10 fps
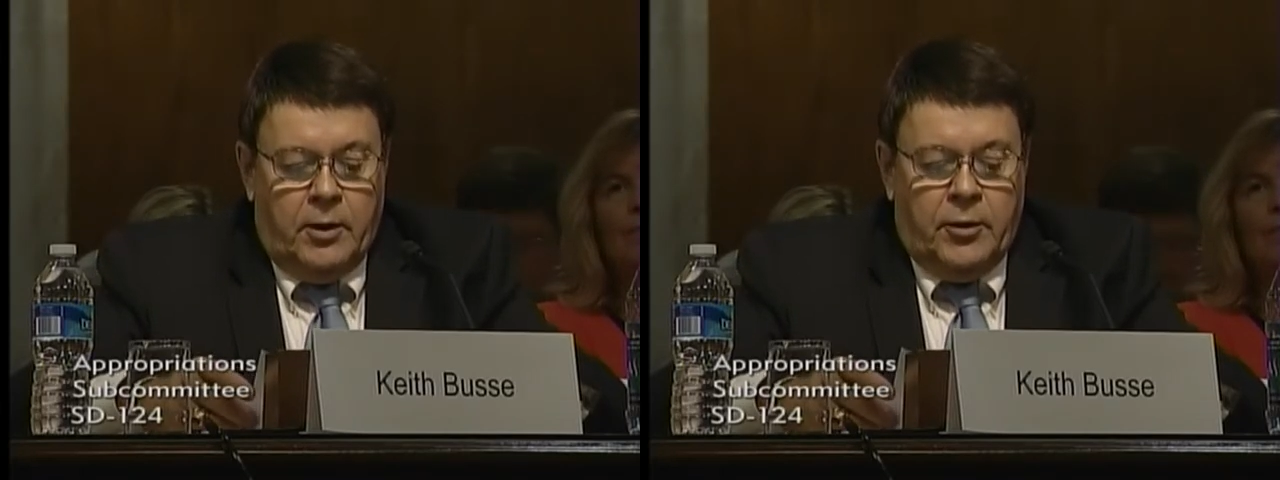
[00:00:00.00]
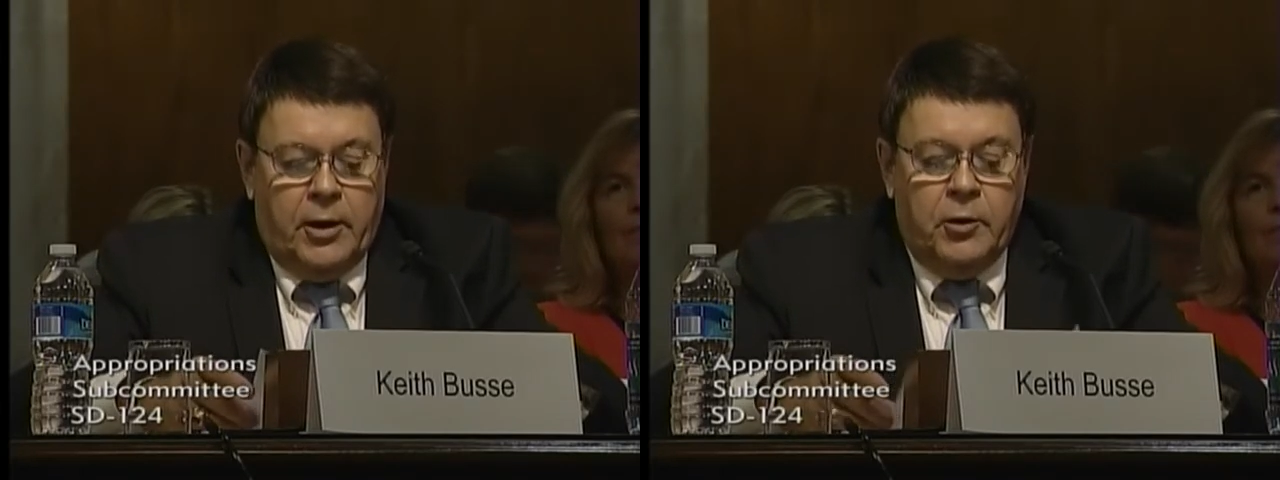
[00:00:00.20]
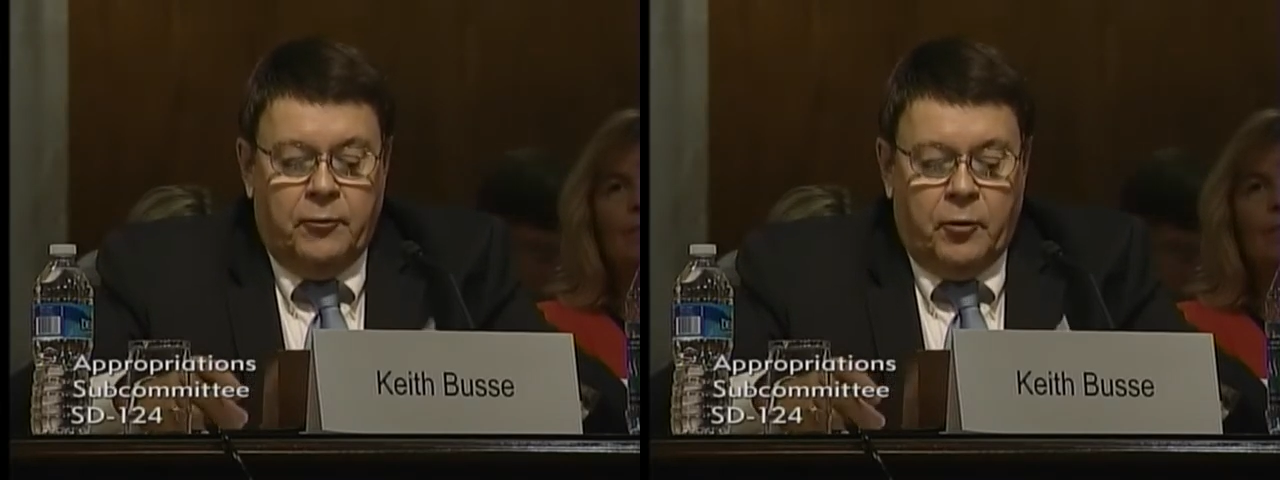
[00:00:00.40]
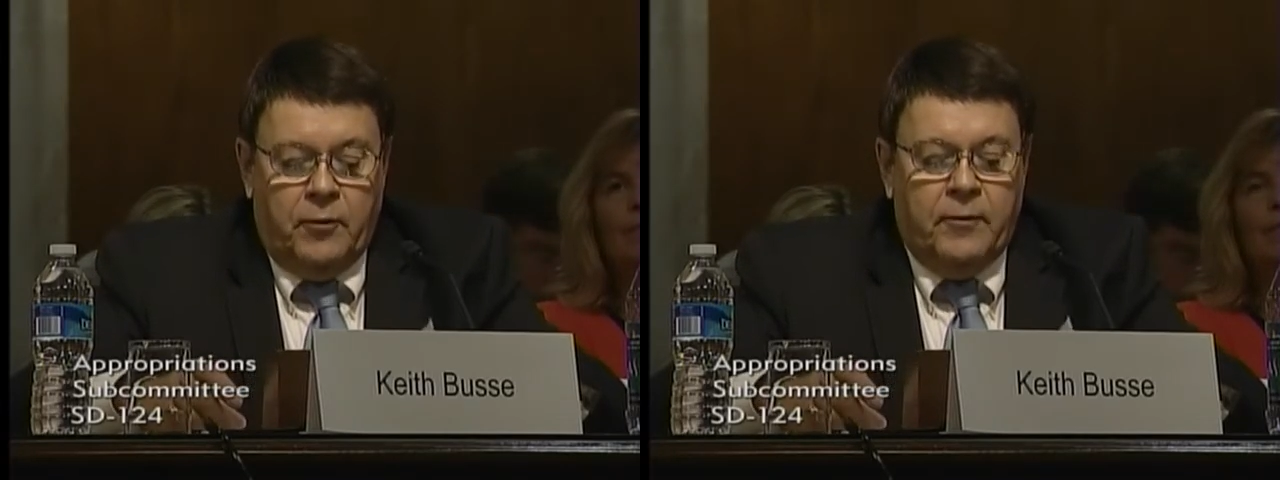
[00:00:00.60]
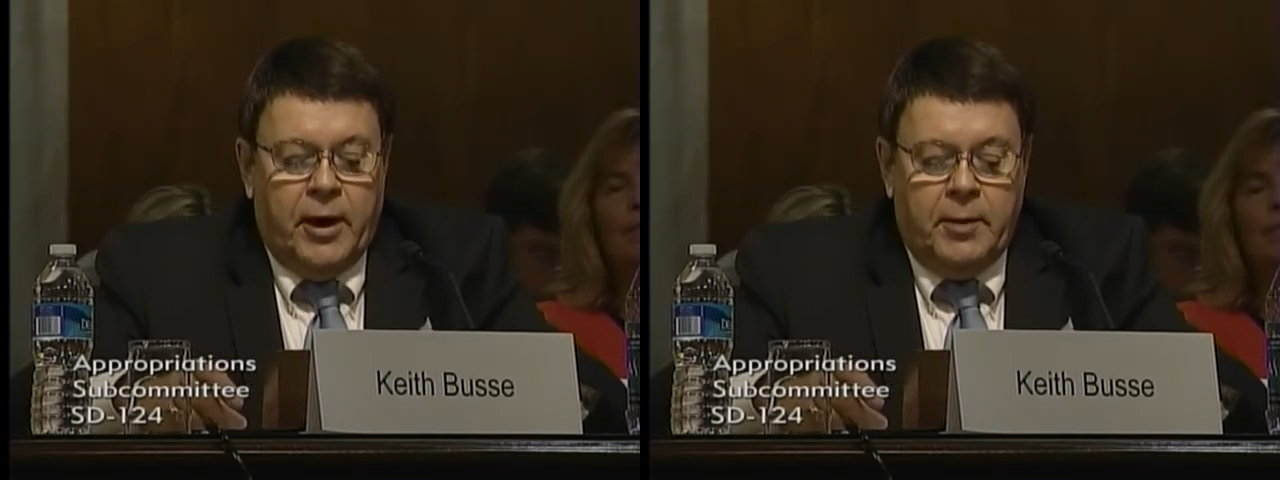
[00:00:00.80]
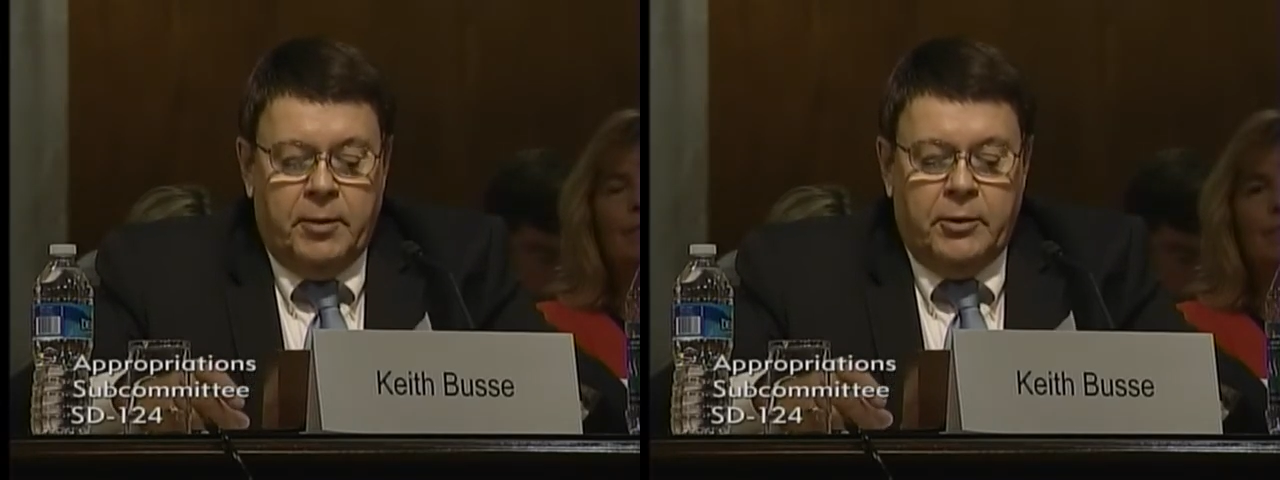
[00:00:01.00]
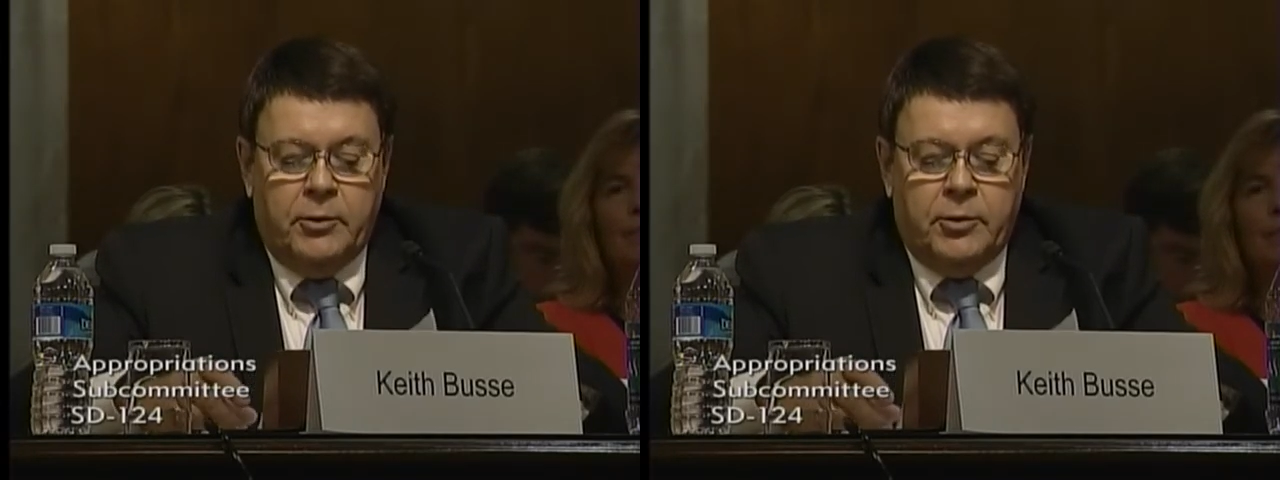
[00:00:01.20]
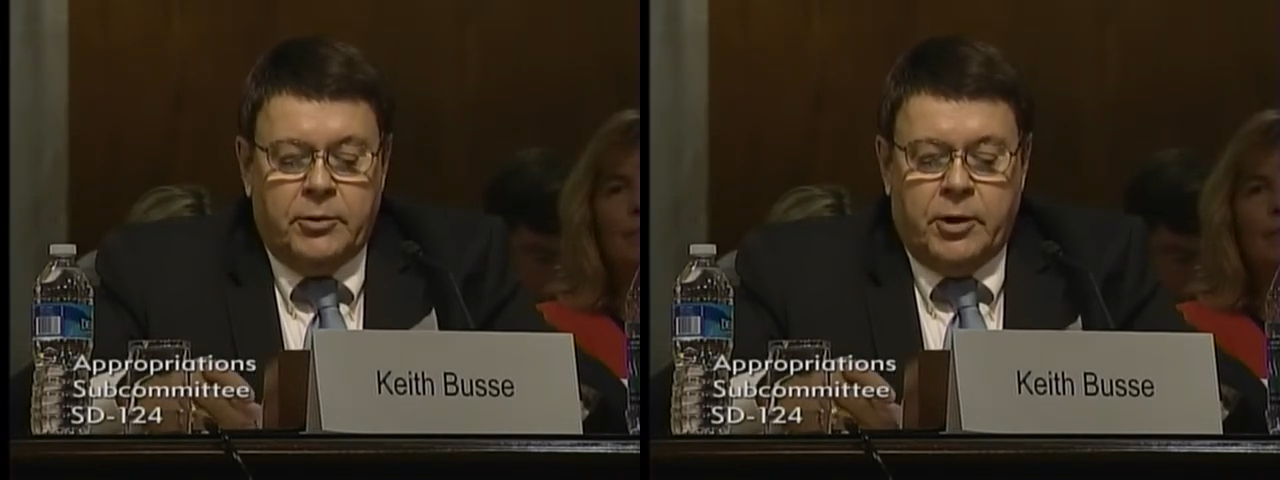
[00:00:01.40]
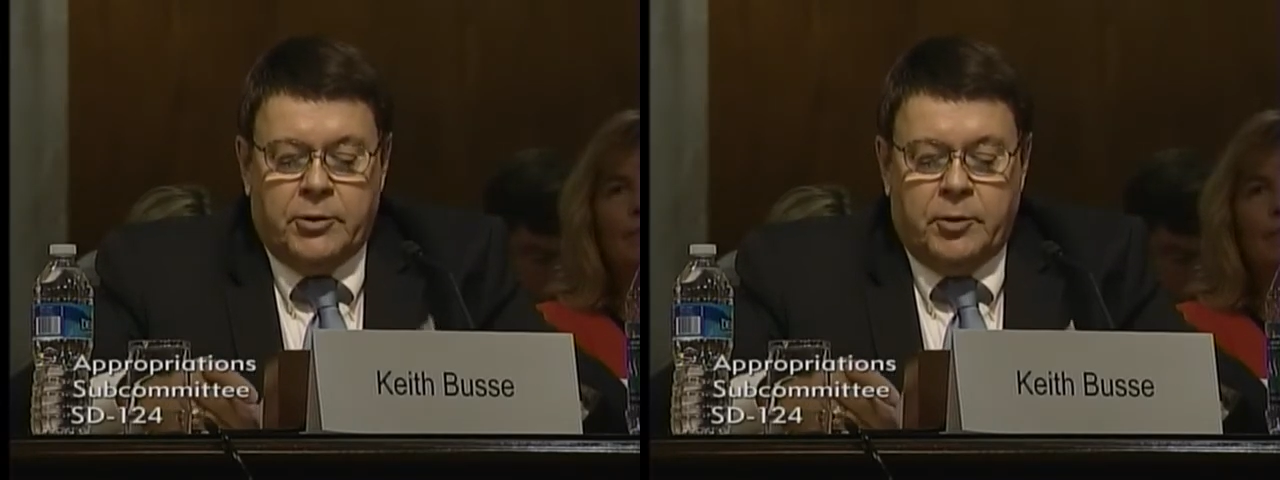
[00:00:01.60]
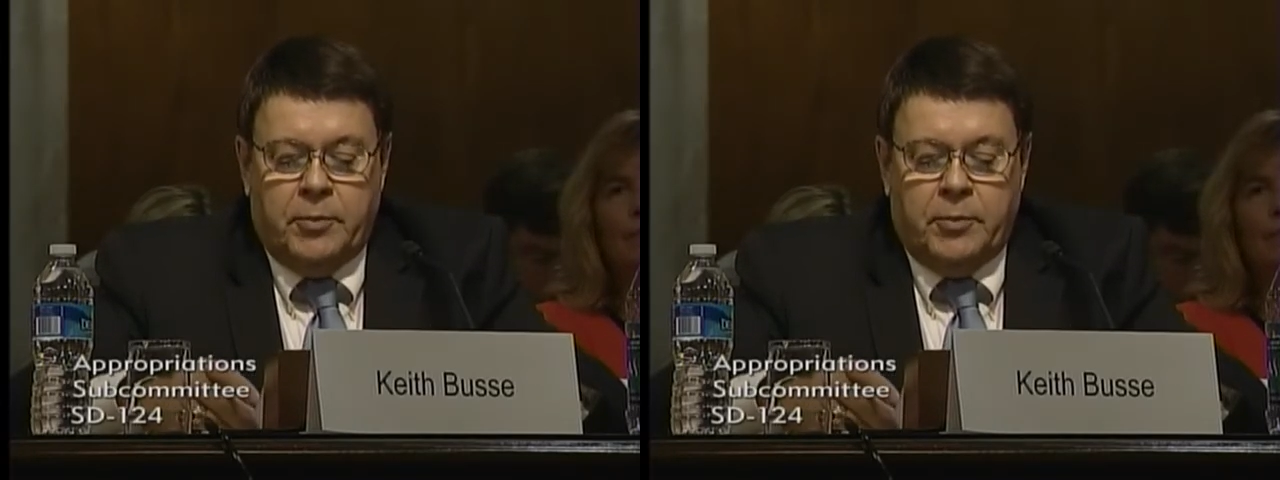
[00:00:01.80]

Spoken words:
Thank you for inviting me to discuss